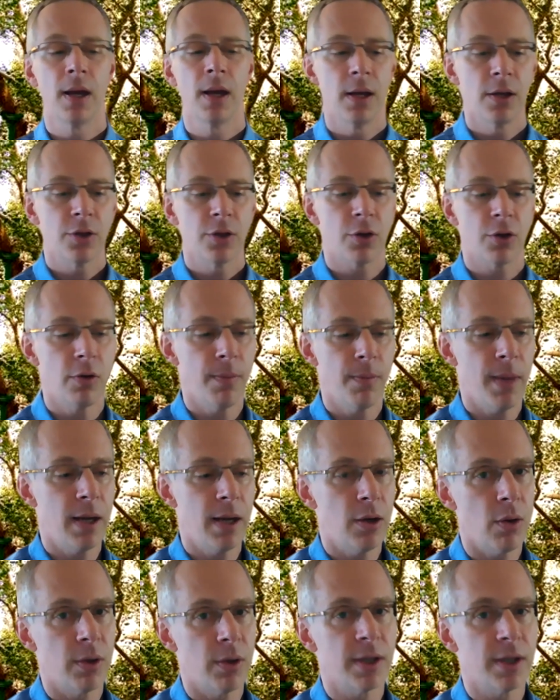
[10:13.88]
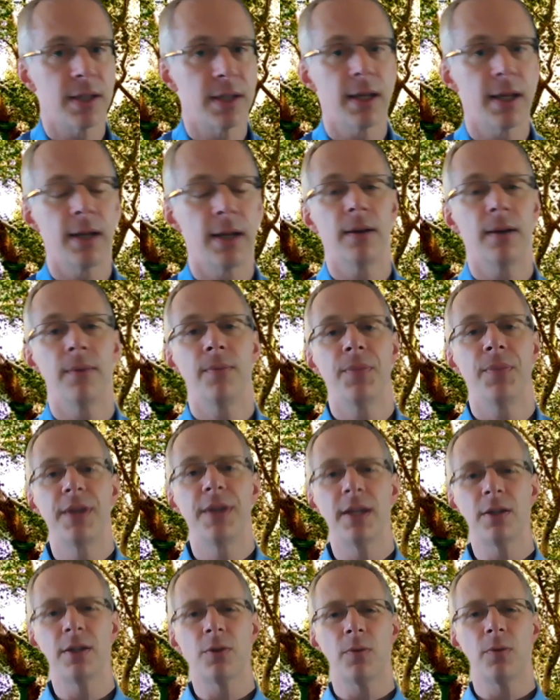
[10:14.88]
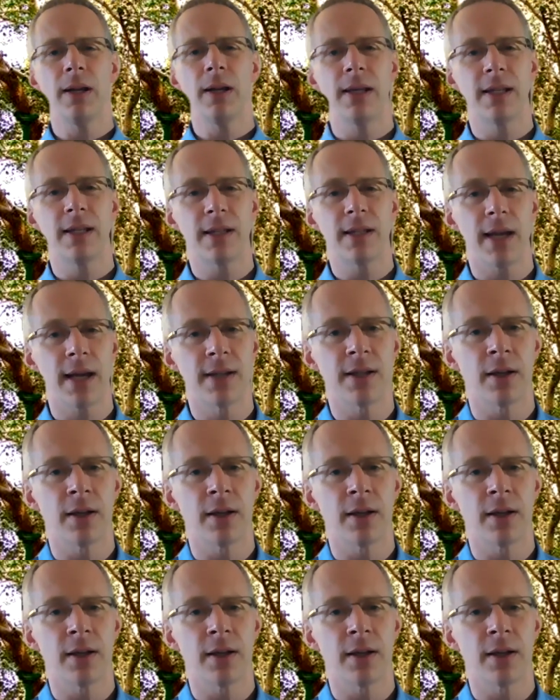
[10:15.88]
So you may notice that this really stands